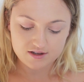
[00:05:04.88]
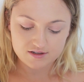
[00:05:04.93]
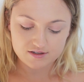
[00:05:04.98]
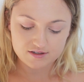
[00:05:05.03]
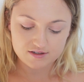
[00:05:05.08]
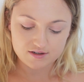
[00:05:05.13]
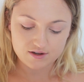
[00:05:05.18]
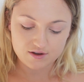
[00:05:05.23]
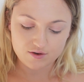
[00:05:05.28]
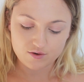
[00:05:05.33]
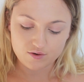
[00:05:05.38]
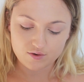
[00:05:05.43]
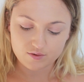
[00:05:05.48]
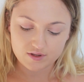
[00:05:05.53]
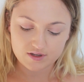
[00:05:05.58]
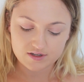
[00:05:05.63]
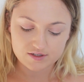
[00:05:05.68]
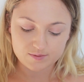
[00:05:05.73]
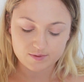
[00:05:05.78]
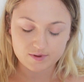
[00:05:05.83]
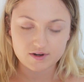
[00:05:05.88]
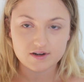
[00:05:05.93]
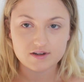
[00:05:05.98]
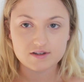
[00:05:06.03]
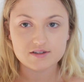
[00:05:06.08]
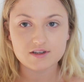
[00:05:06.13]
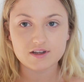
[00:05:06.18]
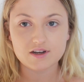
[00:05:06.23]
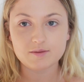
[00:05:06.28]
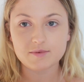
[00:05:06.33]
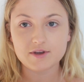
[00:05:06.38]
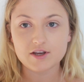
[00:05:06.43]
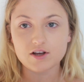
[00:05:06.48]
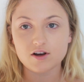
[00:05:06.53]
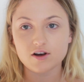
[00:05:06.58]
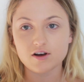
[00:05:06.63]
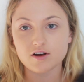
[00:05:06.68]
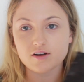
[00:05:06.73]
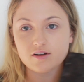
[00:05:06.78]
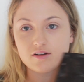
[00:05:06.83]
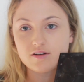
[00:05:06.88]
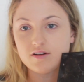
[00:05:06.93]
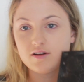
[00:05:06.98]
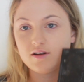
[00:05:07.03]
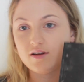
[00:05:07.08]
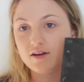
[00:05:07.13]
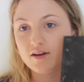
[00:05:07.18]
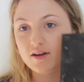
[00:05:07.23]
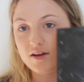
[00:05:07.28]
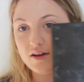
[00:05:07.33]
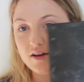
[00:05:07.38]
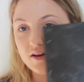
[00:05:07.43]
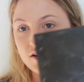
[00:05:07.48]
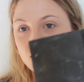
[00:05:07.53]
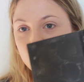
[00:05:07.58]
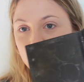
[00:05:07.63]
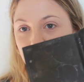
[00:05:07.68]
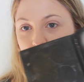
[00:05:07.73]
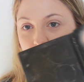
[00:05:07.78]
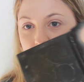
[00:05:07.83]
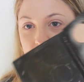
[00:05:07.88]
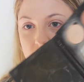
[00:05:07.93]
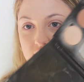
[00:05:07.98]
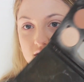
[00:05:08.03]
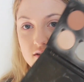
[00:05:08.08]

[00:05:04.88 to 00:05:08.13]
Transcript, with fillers: so this one is gonna be called Quit